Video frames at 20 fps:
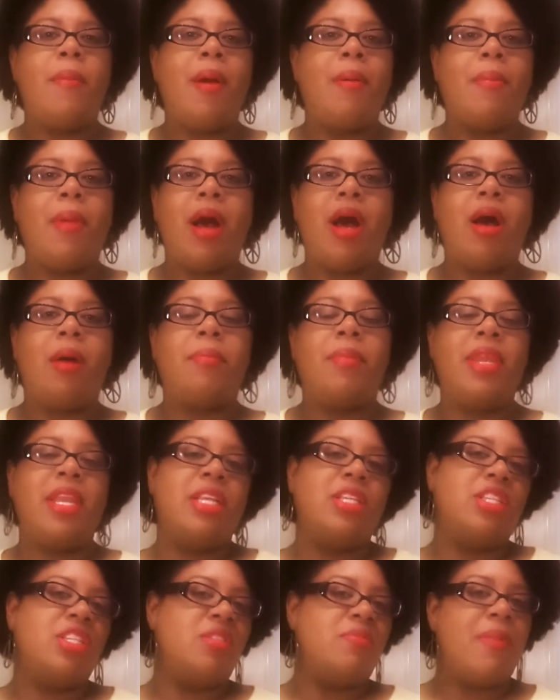my mom and
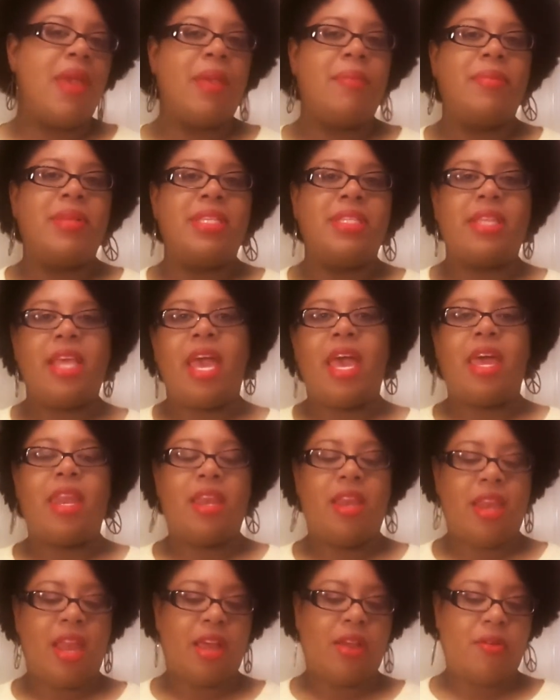it just made me sad
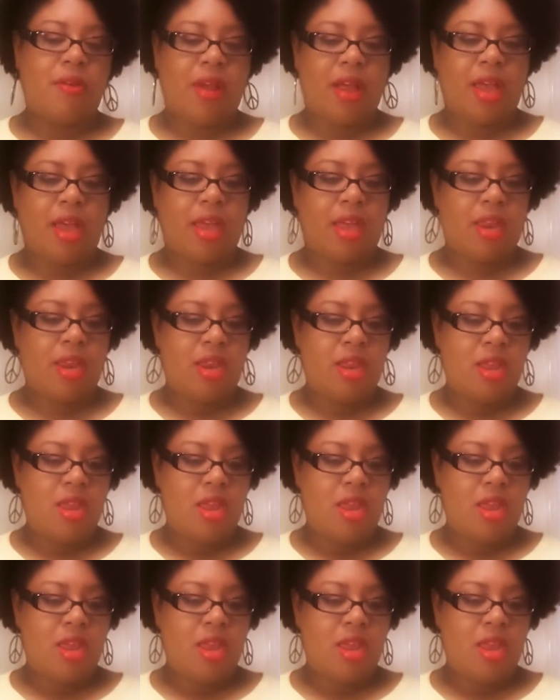and I cried.